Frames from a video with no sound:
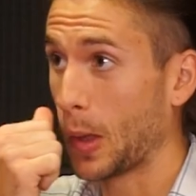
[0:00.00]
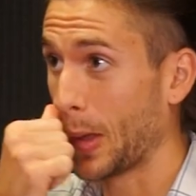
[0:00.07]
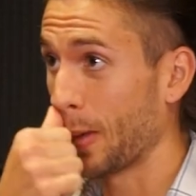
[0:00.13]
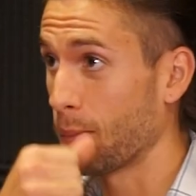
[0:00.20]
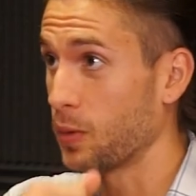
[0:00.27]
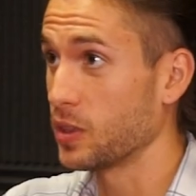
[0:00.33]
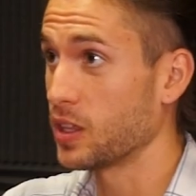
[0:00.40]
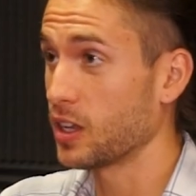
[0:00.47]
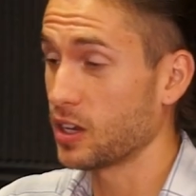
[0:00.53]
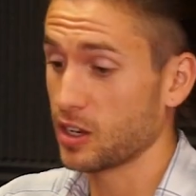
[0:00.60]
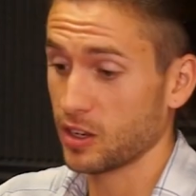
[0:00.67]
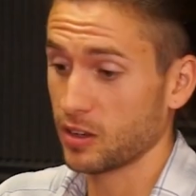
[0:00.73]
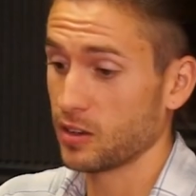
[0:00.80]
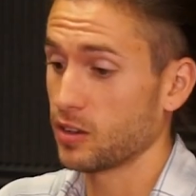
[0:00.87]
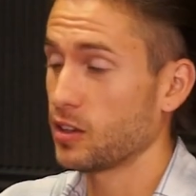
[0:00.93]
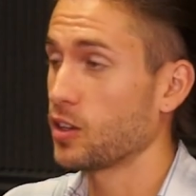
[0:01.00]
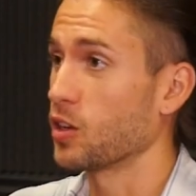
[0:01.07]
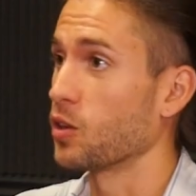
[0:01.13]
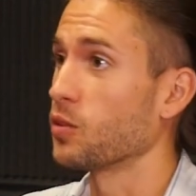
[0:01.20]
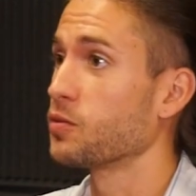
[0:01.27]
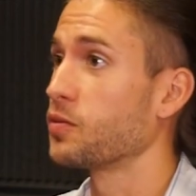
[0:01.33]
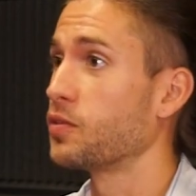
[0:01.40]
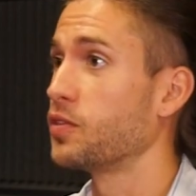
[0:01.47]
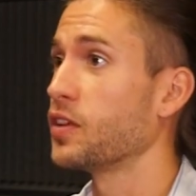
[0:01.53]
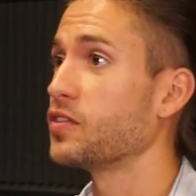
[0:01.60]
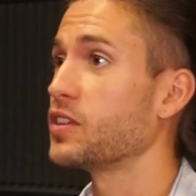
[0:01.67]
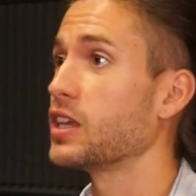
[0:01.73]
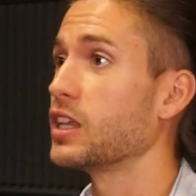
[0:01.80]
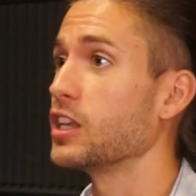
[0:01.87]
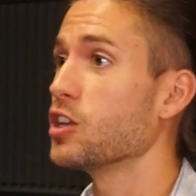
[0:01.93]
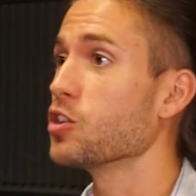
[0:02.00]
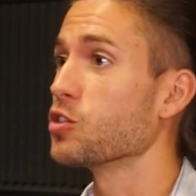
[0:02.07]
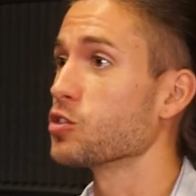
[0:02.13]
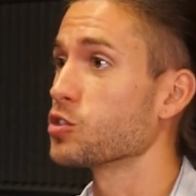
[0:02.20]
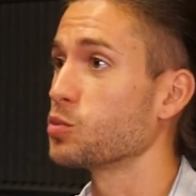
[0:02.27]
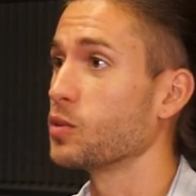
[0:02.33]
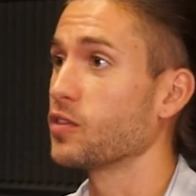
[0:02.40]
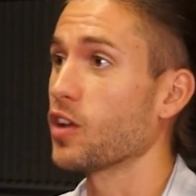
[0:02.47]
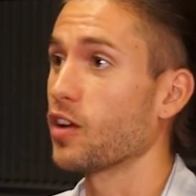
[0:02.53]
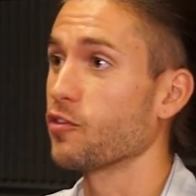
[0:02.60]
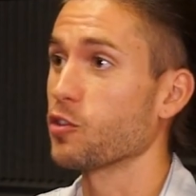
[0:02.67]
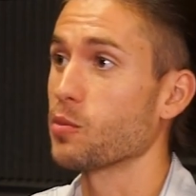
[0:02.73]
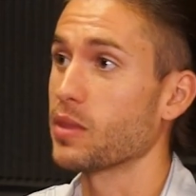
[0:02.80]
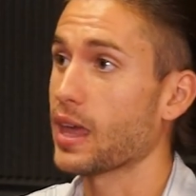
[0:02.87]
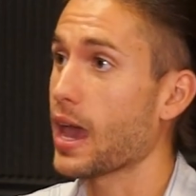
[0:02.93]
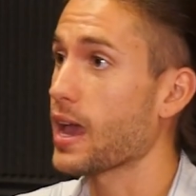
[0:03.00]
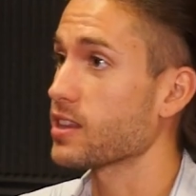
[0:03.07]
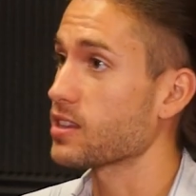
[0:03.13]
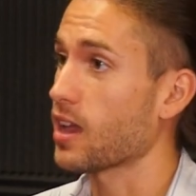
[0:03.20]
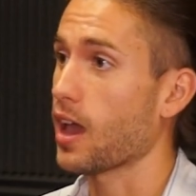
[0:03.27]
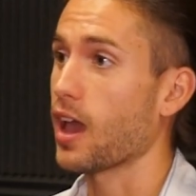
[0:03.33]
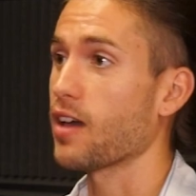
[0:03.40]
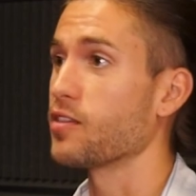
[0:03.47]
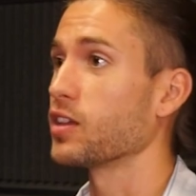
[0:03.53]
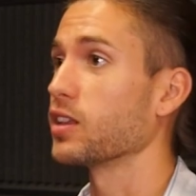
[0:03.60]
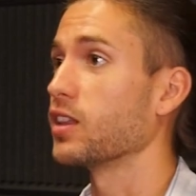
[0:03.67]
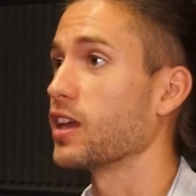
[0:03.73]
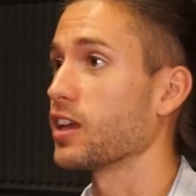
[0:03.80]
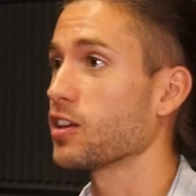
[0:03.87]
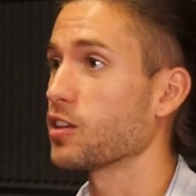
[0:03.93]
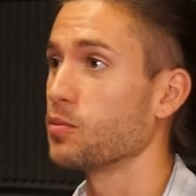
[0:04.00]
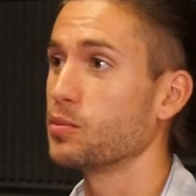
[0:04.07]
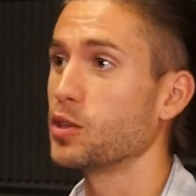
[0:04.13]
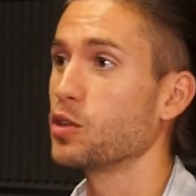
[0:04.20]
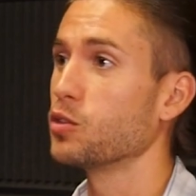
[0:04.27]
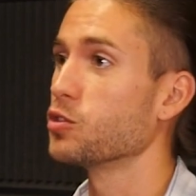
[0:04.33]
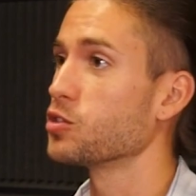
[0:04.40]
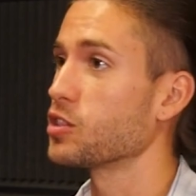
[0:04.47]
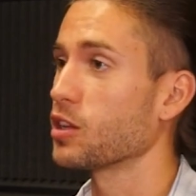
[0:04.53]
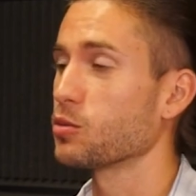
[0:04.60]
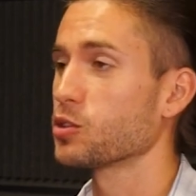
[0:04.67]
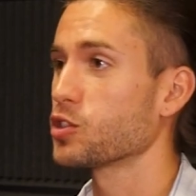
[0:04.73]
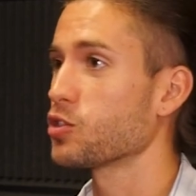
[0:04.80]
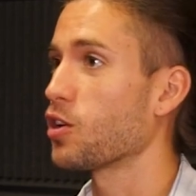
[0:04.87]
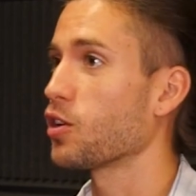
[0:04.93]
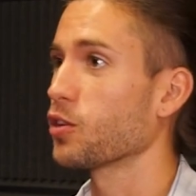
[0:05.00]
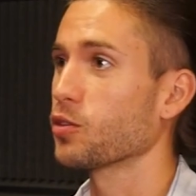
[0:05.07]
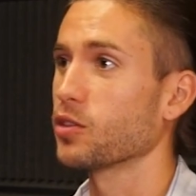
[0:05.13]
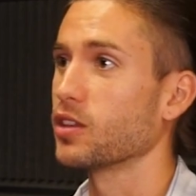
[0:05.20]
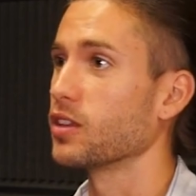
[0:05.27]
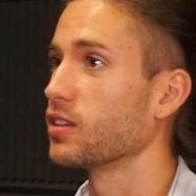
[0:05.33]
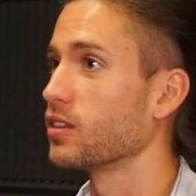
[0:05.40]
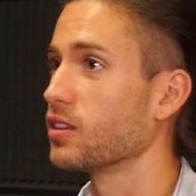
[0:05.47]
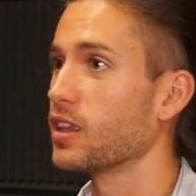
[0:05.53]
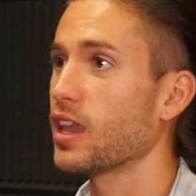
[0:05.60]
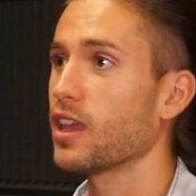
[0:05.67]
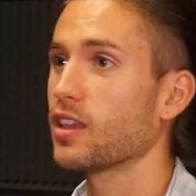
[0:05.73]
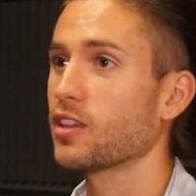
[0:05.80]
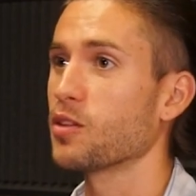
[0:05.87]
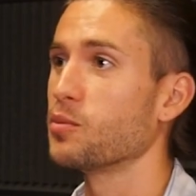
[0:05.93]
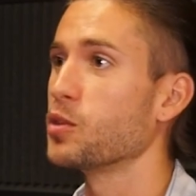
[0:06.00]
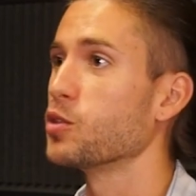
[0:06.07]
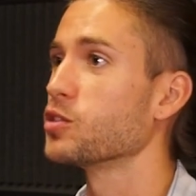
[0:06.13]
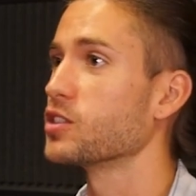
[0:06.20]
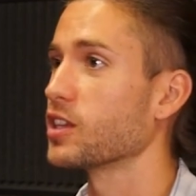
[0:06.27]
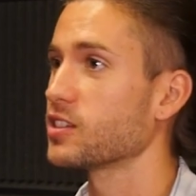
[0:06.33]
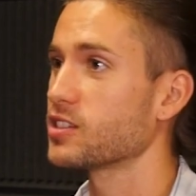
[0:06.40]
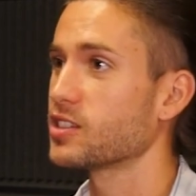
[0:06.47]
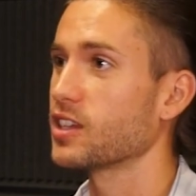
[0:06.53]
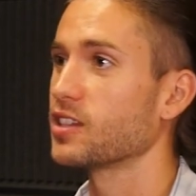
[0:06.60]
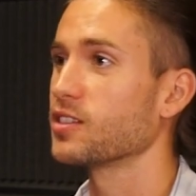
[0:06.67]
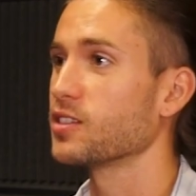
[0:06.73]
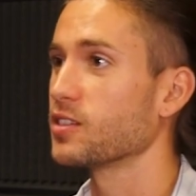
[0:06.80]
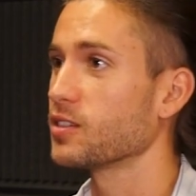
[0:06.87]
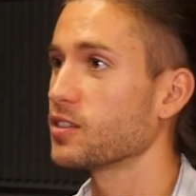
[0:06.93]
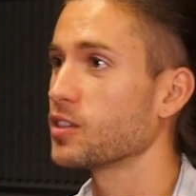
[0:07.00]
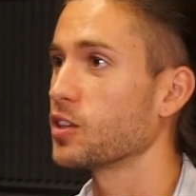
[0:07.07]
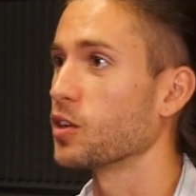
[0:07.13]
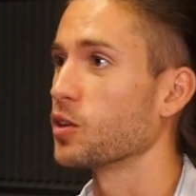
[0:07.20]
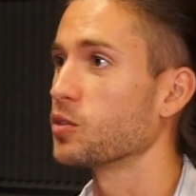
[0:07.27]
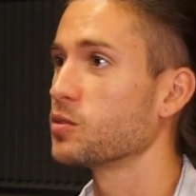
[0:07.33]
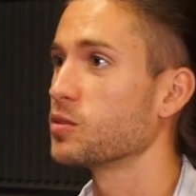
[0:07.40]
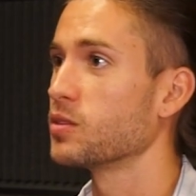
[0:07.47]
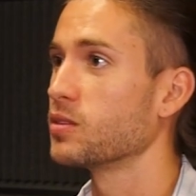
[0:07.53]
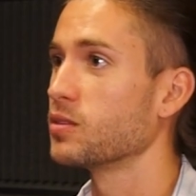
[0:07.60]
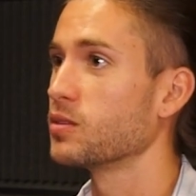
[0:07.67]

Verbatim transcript: Right. But then in you know 15 years, we've gone from that to having like computers that were stronger than computers that sent you know